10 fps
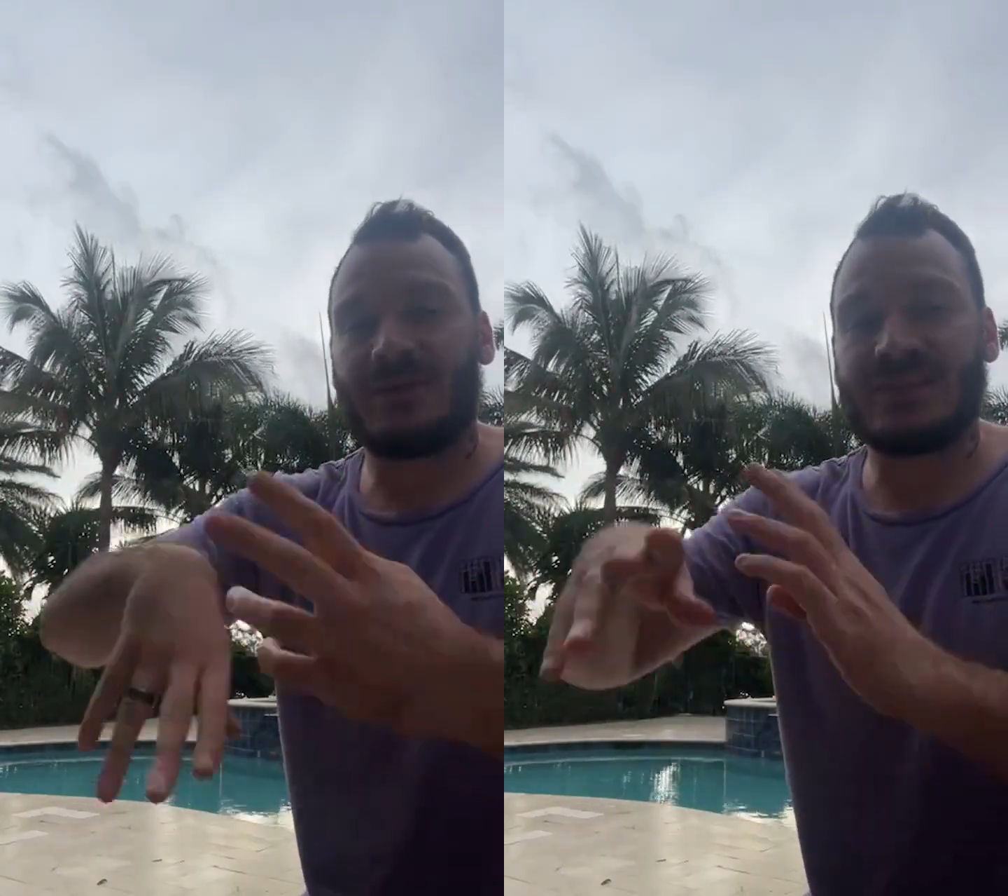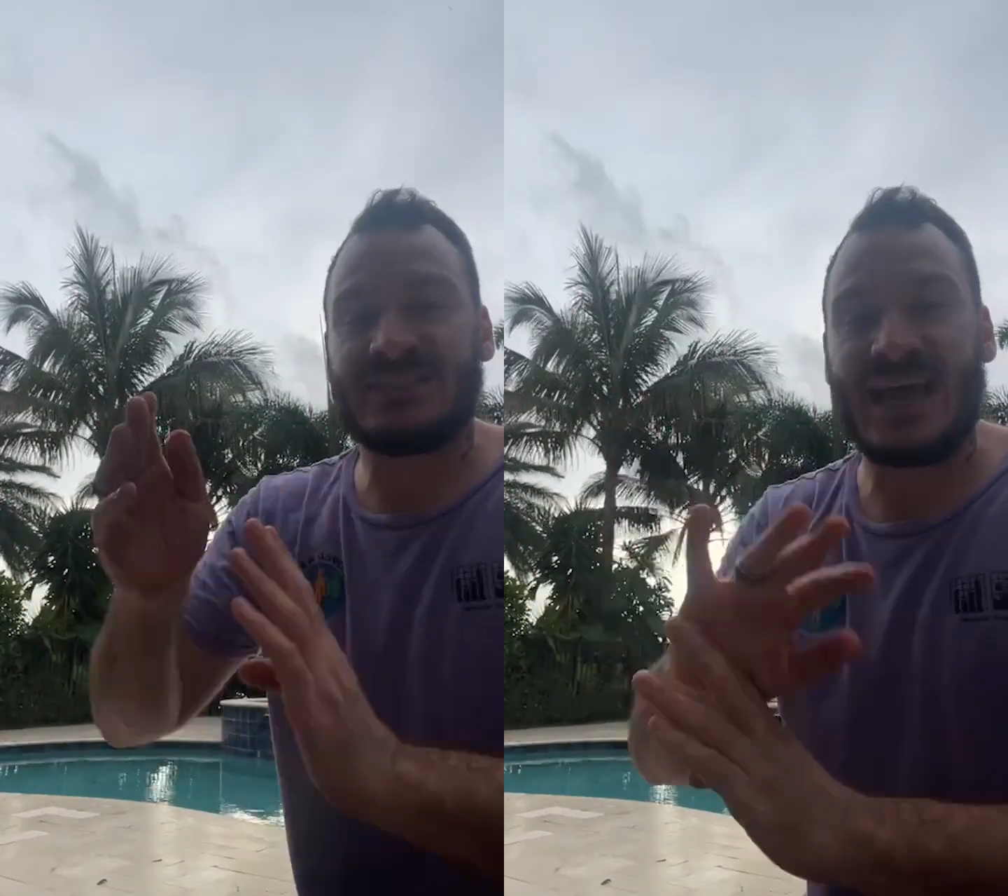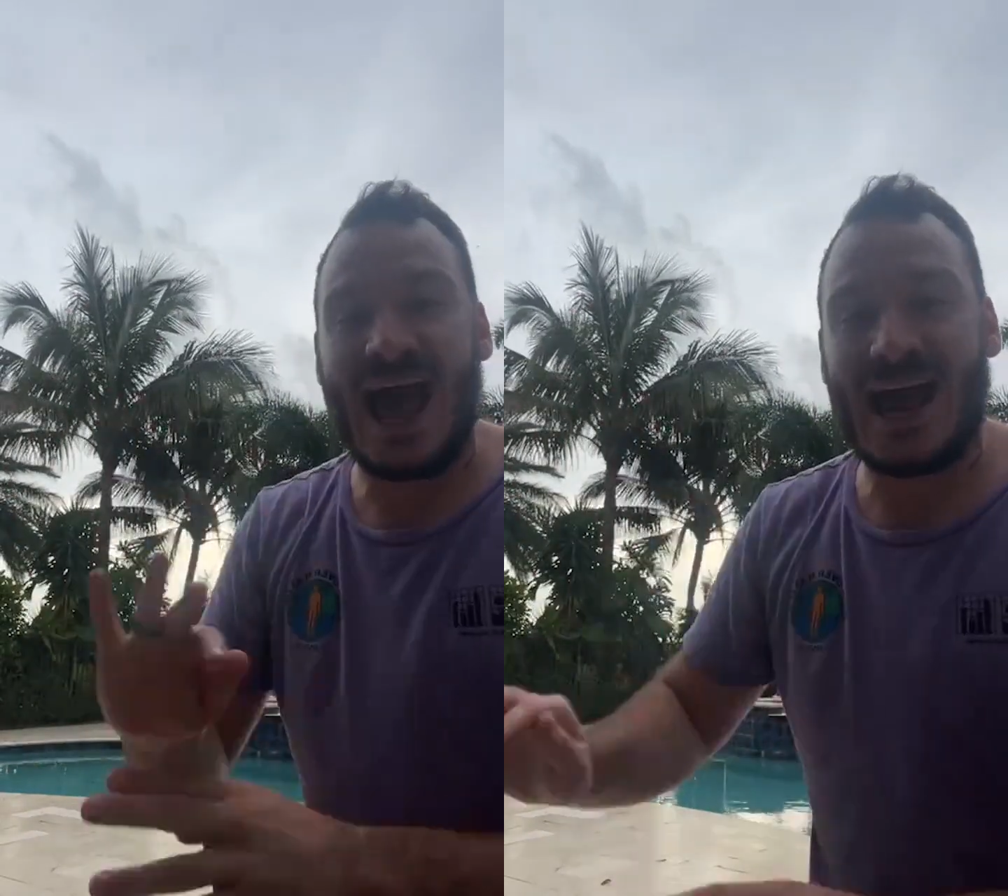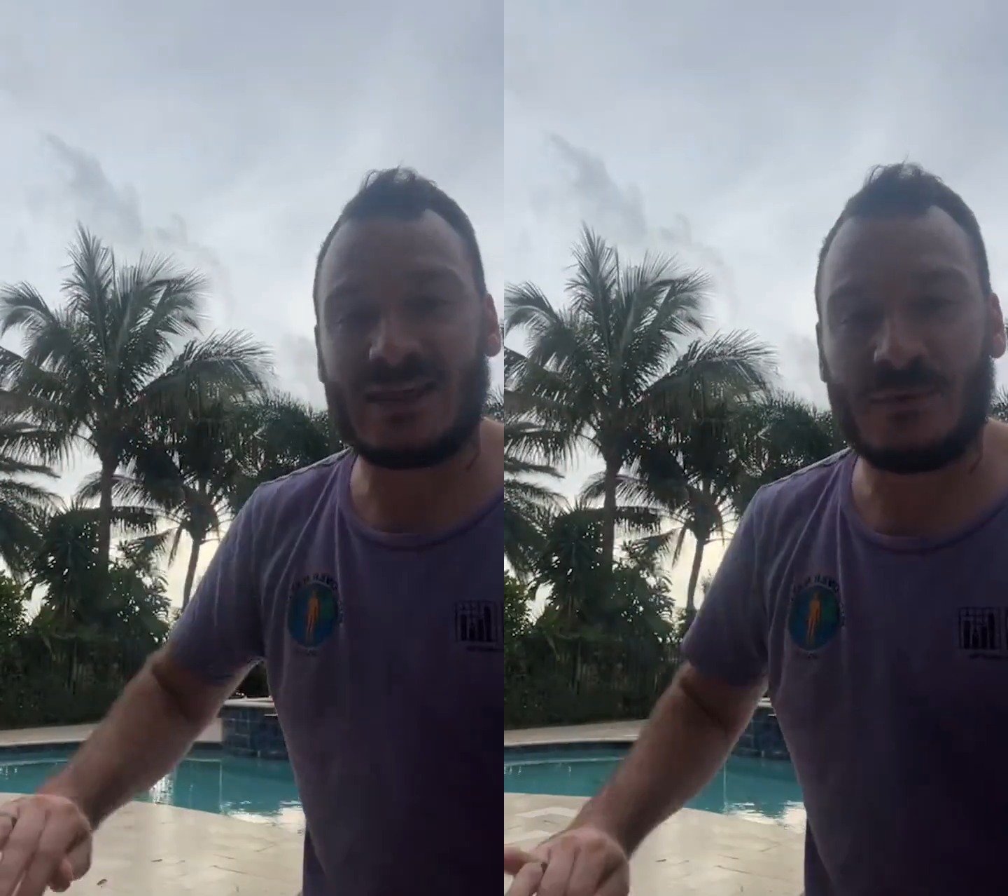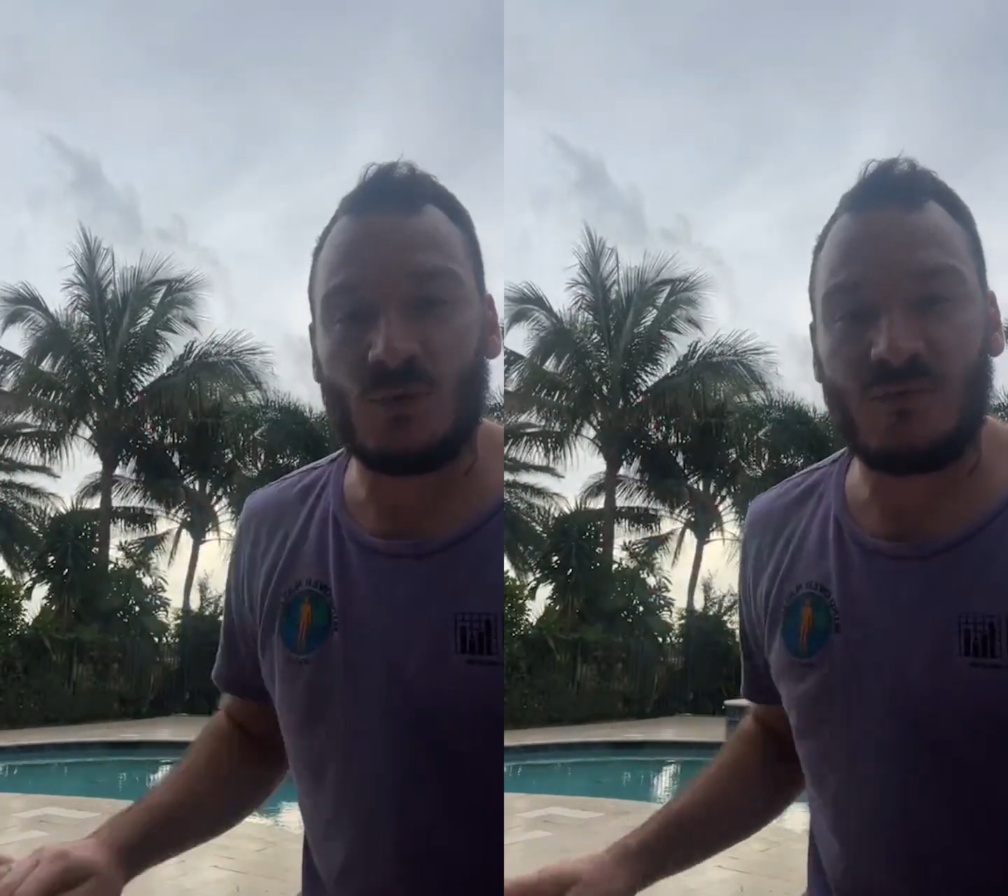Carrey's
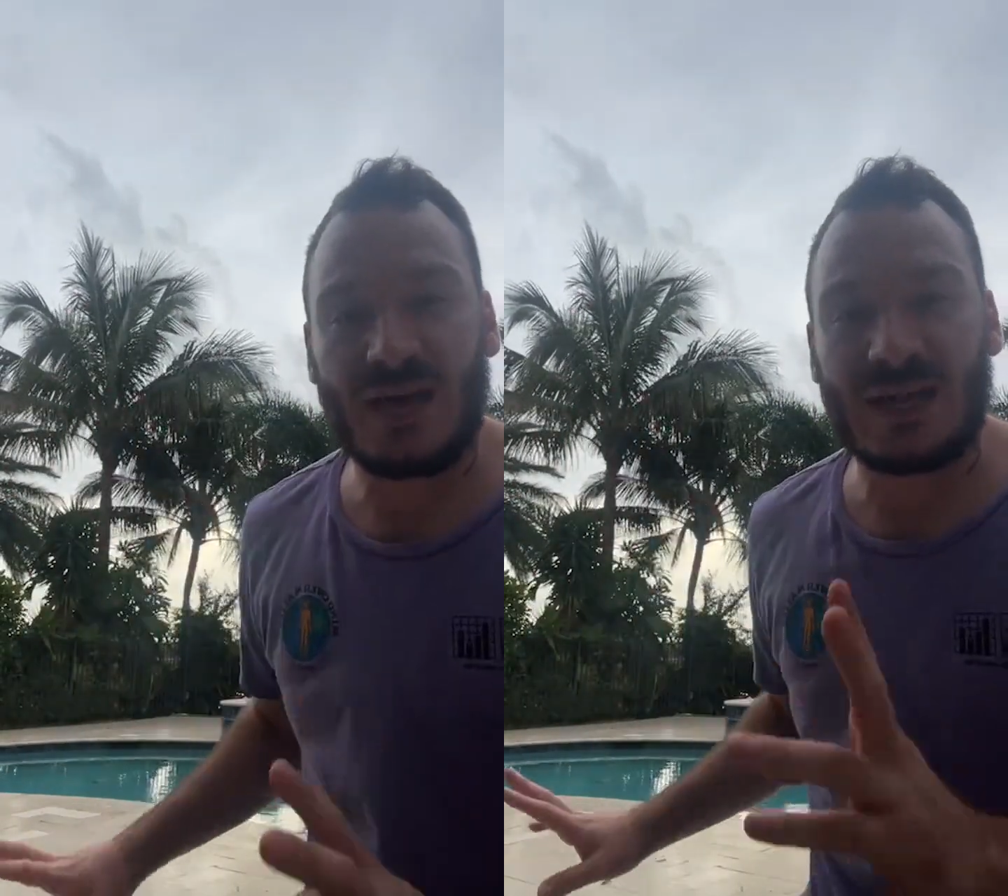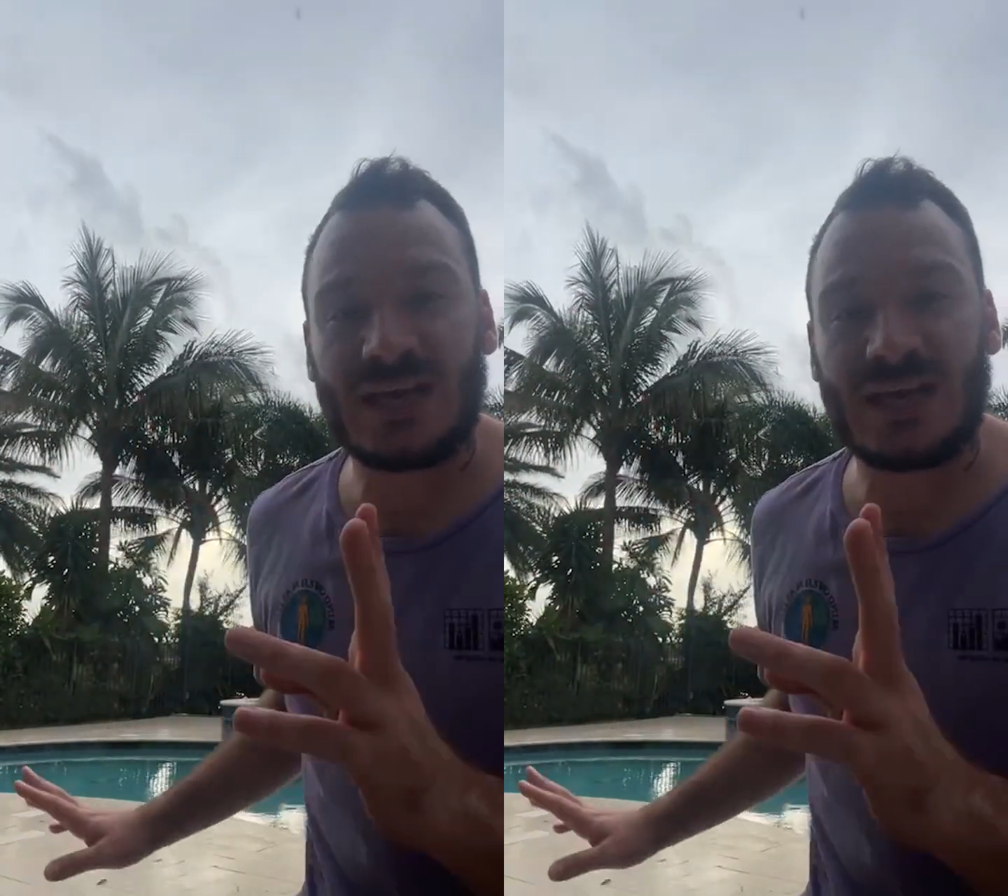dad in the movie